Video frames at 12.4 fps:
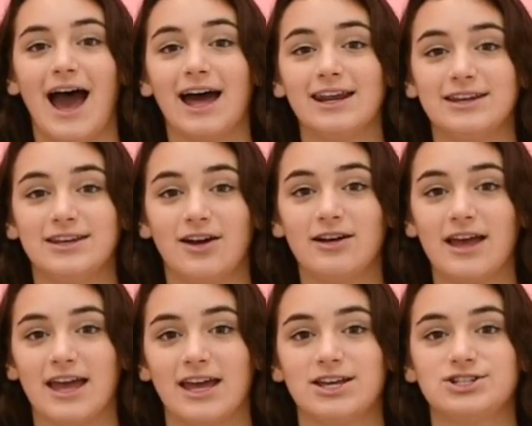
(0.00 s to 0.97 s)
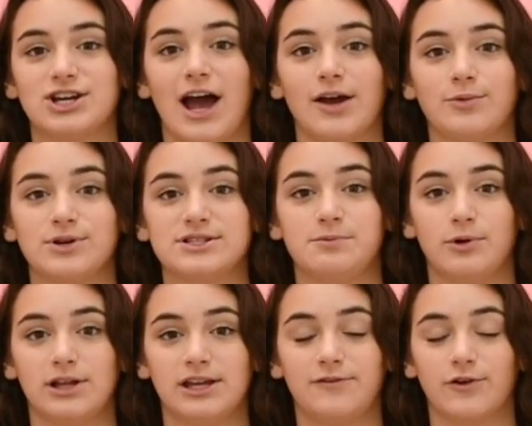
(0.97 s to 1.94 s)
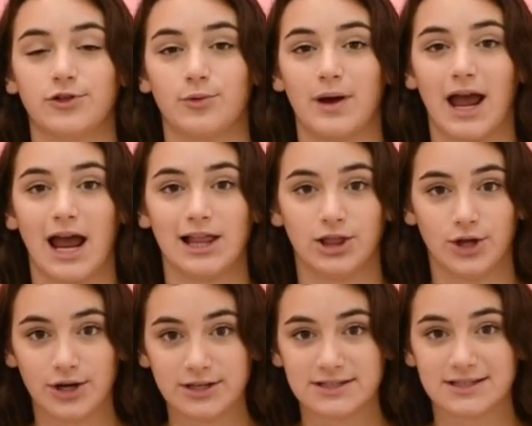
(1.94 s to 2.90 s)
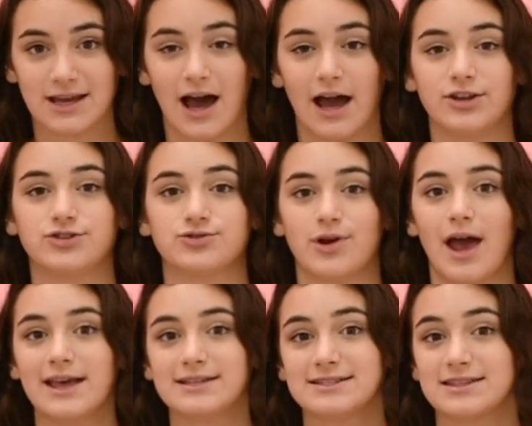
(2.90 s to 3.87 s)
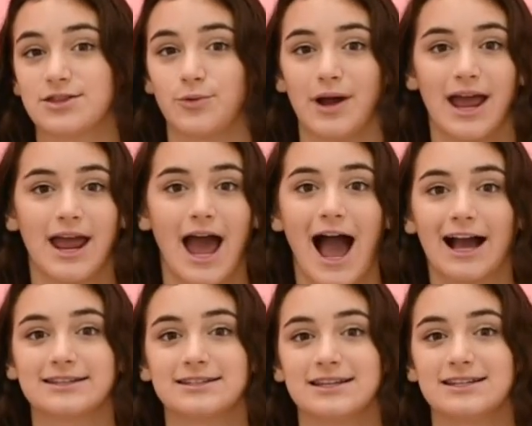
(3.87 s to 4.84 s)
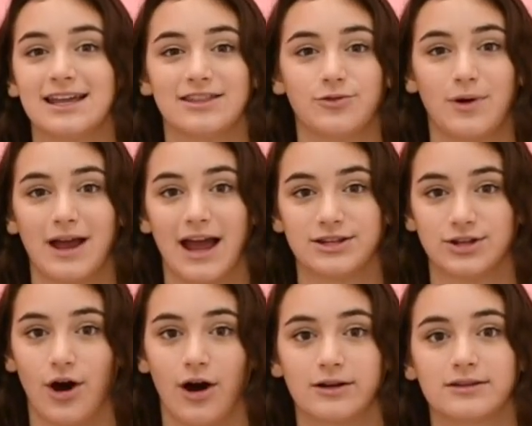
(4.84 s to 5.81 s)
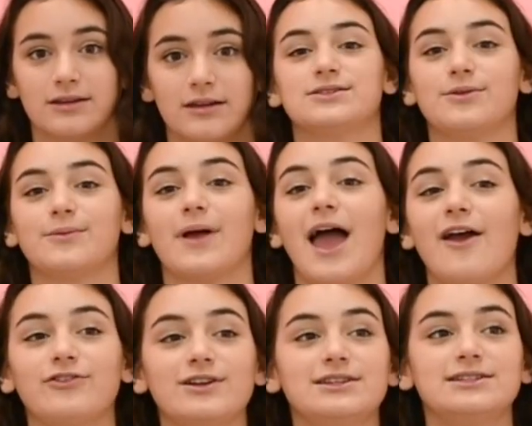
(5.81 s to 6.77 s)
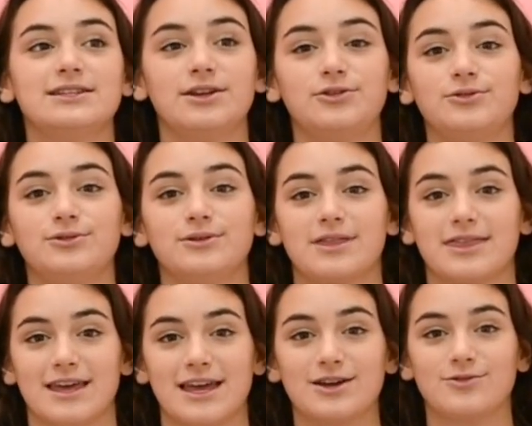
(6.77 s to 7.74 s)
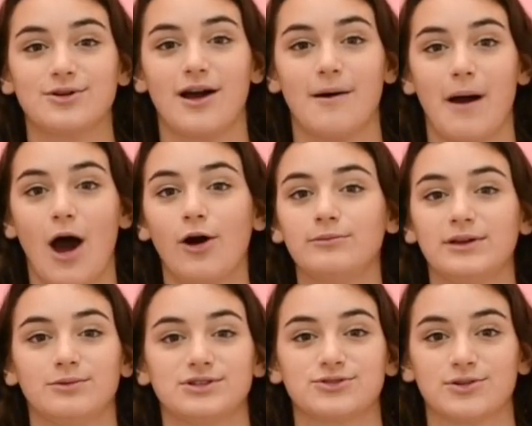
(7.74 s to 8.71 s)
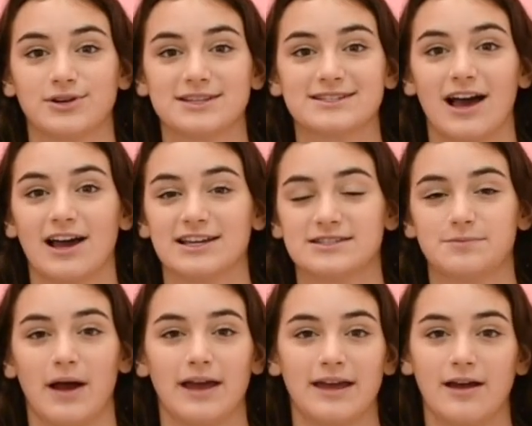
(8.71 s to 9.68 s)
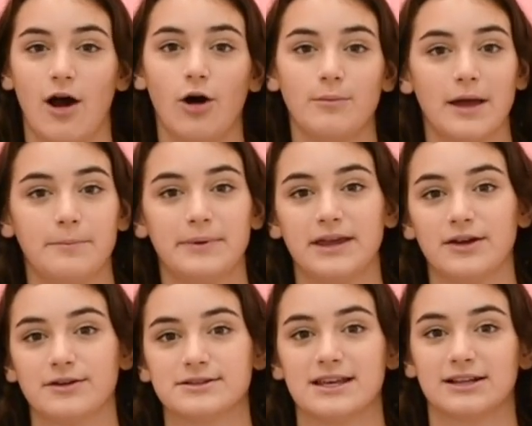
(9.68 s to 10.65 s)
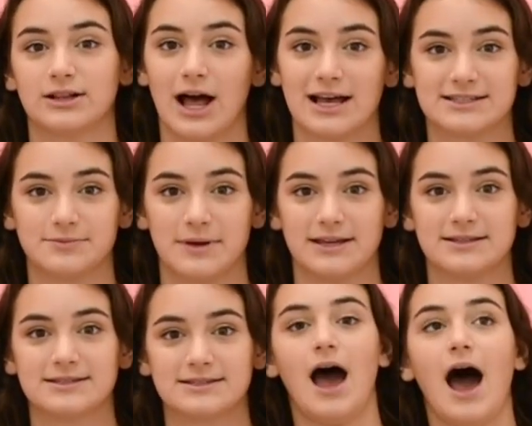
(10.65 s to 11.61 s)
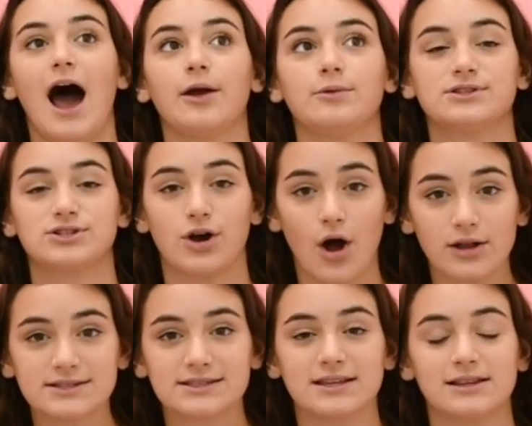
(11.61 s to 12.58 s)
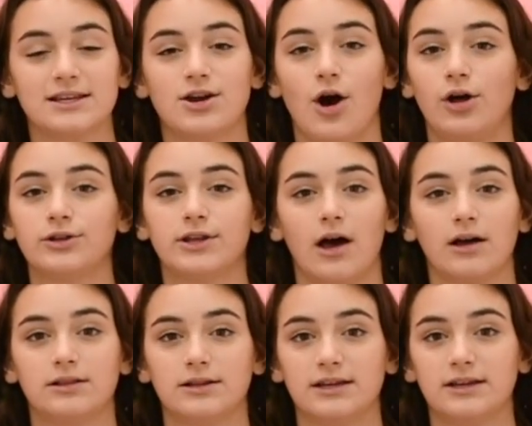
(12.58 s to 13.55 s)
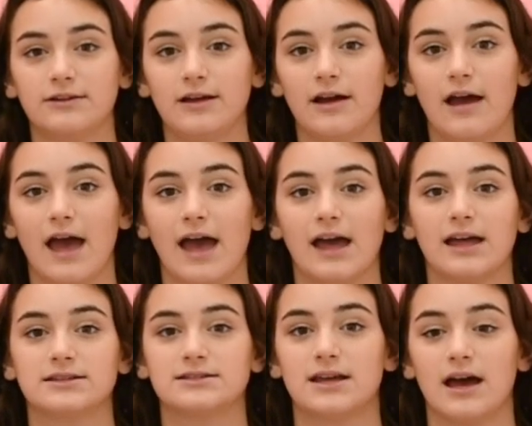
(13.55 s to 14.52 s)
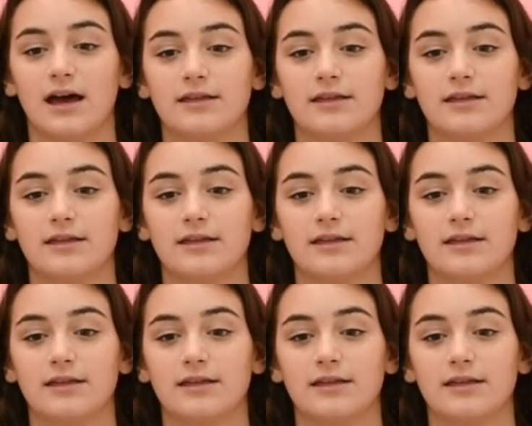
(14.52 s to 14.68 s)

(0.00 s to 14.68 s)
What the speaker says: At a young age, I was bullied for the way I looked, I dressed, the way I acted, and the way I talked. Every little thing about me was criticized by all my peers and classmates. I was constantly called ugly, and